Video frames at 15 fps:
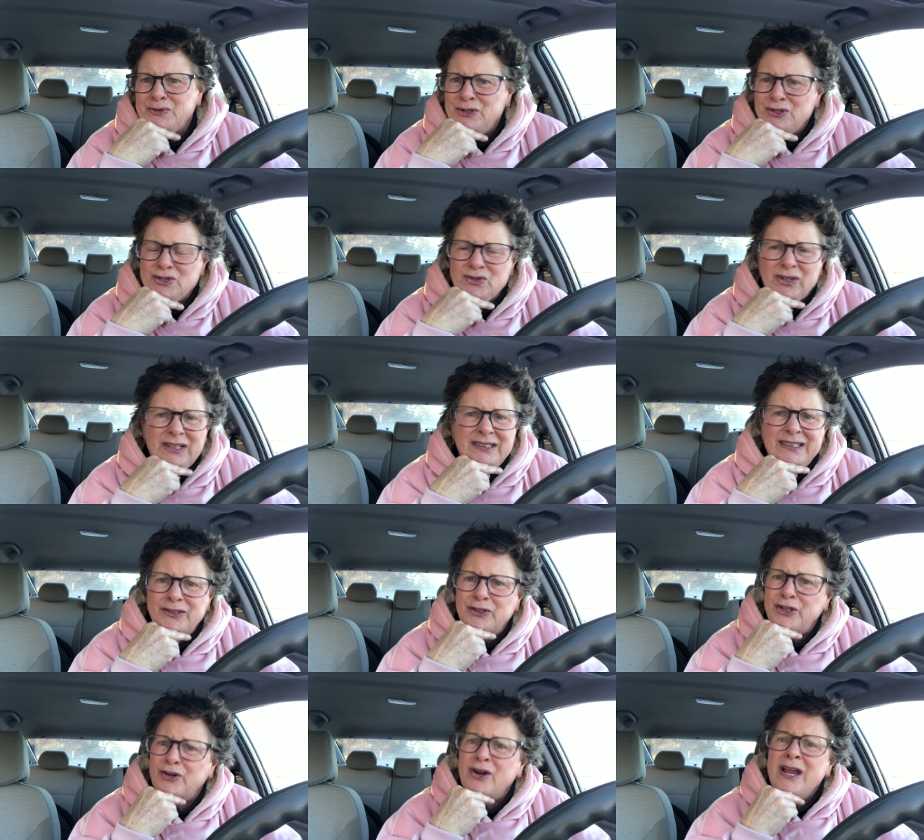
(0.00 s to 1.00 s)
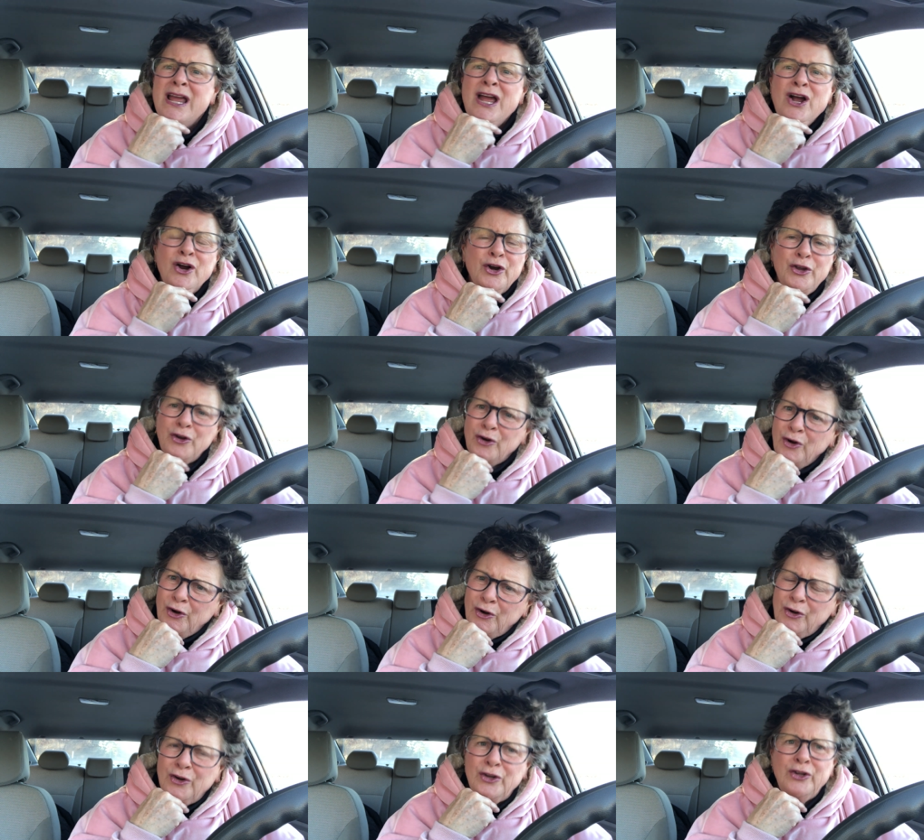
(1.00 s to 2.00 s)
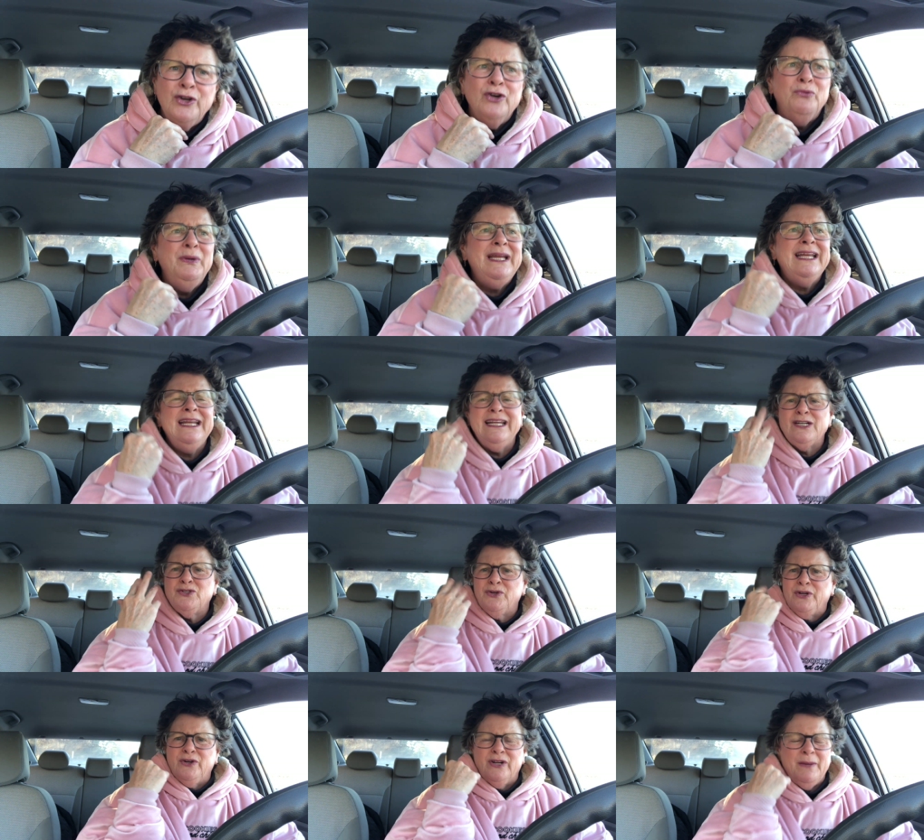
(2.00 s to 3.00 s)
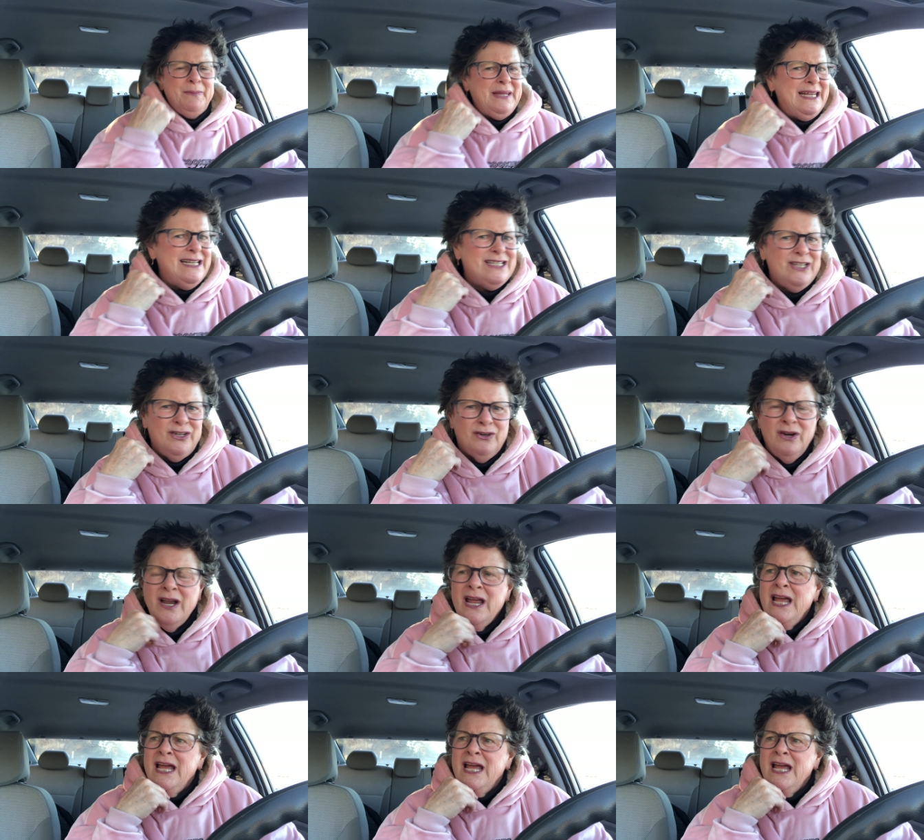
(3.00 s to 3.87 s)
when you're struggling or you're hurt. You know, we can get triggered up easier